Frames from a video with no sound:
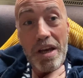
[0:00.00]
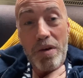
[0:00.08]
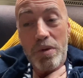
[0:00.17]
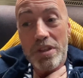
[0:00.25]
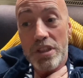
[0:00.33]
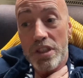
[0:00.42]
I
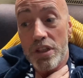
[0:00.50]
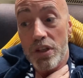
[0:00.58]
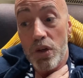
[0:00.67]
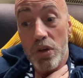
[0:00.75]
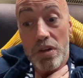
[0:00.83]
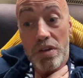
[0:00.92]
want to
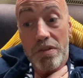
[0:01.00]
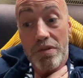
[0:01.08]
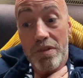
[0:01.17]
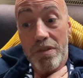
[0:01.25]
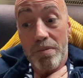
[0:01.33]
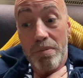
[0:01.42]
cook
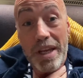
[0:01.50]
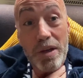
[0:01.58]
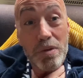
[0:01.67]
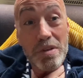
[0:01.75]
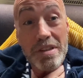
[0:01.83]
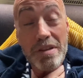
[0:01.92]

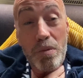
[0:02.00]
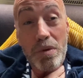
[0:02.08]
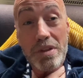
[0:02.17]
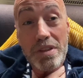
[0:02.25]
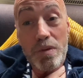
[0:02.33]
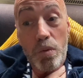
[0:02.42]
meals. I
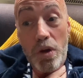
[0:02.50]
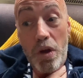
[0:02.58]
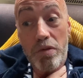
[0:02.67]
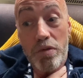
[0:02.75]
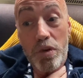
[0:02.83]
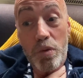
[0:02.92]
want to go
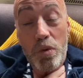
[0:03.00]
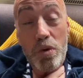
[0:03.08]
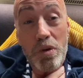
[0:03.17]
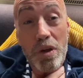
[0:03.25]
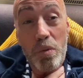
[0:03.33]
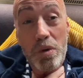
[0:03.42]
for a
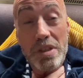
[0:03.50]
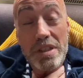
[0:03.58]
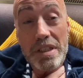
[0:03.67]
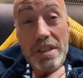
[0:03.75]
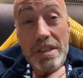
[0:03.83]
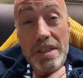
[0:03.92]
walk. I want
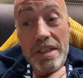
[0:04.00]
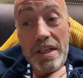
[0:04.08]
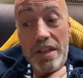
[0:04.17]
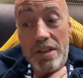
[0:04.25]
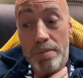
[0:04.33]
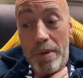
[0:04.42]
to
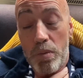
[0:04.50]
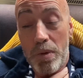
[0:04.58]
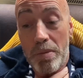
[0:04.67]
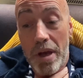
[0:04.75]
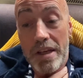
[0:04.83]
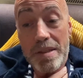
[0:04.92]
be with
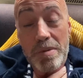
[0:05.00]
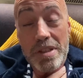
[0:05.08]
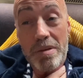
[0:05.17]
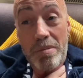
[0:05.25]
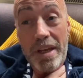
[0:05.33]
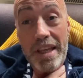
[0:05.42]
my husband
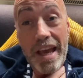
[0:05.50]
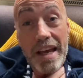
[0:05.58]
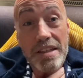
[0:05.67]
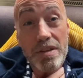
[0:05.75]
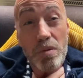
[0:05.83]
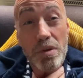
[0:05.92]
and my
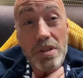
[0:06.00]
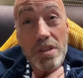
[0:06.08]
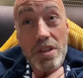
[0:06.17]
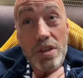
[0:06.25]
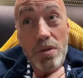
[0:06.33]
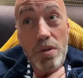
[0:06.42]
cat. I want
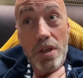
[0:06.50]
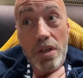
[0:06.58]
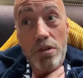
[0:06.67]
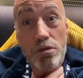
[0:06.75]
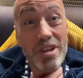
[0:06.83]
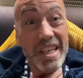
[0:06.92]
to
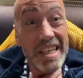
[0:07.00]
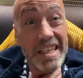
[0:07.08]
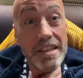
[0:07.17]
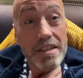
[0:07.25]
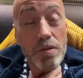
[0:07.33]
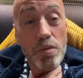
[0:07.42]

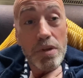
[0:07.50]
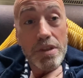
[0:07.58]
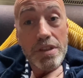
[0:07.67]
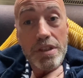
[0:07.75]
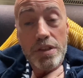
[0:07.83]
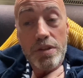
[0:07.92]
read. I
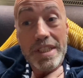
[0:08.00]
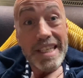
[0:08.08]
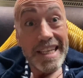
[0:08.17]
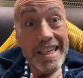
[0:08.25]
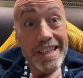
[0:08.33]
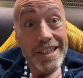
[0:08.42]
want to
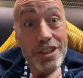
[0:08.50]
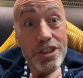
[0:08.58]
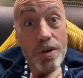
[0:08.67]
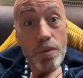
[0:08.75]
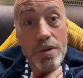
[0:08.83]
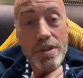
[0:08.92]
teach.
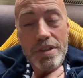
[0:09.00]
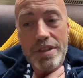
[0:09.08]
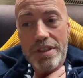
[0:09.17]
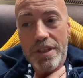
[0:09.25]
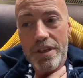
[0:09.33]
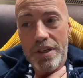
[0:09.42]
I want
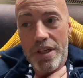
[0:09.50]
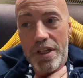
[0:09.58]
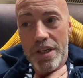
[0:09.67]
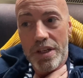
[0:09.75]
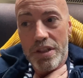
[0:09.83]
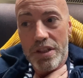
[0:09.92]
to
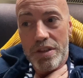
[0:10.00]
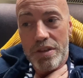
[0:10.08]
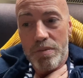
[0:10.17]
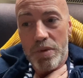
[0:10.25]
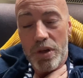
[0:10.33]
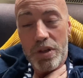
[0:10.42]

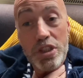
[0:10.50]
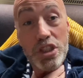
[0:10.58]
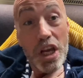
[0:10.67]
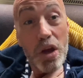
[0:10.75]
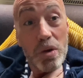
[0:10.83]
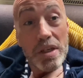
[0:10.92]
put on a
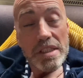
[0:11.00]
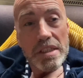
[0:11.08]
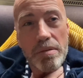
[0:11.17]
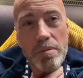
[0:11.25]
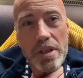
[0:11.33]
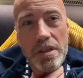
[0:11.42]
show because
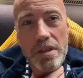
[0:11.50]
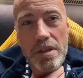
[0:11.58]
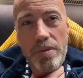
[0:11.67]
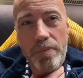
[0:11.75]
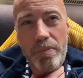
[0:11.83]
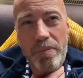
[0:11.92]

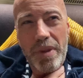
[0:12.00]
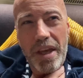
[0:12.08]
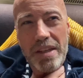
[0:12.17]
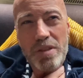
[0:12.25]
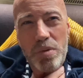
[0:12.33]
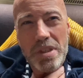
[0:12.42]

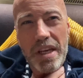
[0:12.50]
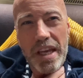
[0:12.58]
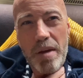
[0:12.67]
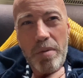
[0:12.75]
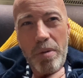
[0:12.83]
that's what I am.